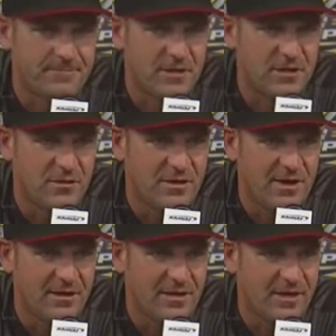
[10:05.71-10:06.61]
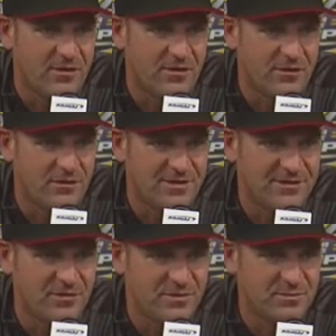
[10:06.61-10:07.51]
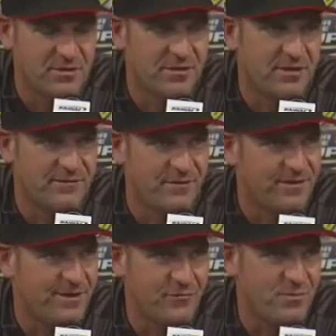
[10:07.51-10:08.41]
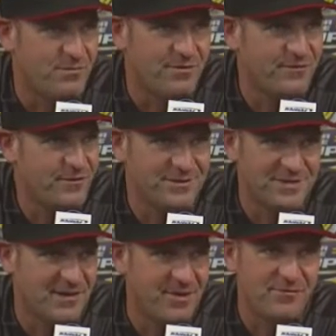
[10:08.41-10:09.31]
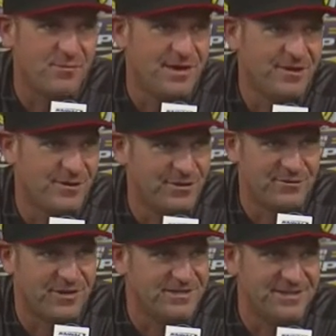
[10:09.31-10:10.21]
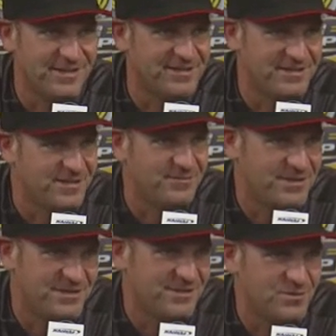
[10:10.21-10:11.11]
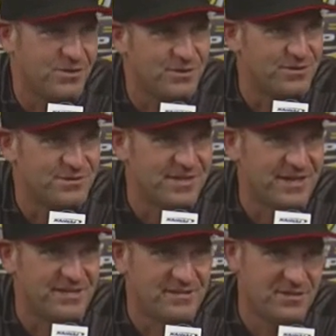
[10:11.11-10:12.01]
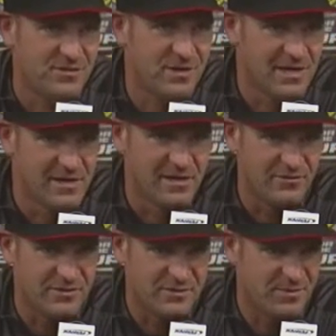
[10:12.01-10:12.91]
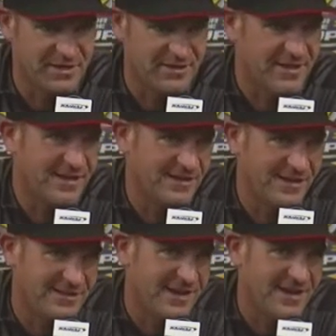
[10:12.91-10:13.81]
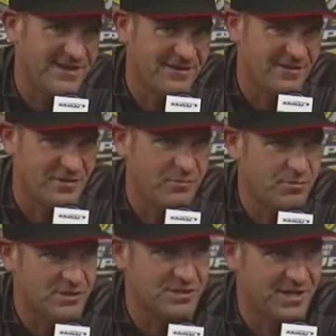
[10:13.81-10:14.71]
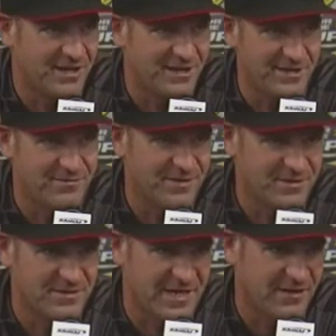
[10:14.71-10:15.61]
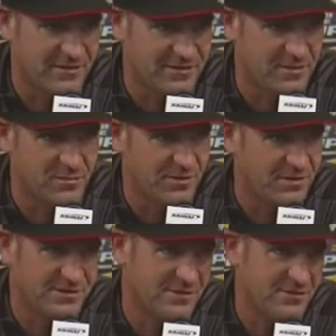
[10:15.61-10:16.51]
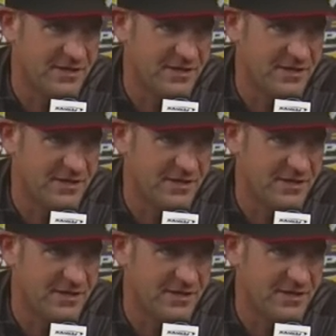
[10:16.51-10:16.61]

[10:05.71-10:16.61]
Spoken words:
you know, I like Carl. He's always been a lot of fun. I remember the first time I ever met Carl and raced against him. It's just one of those things. So you respect a guy like that, and you appreciate him, his talents and abilities on the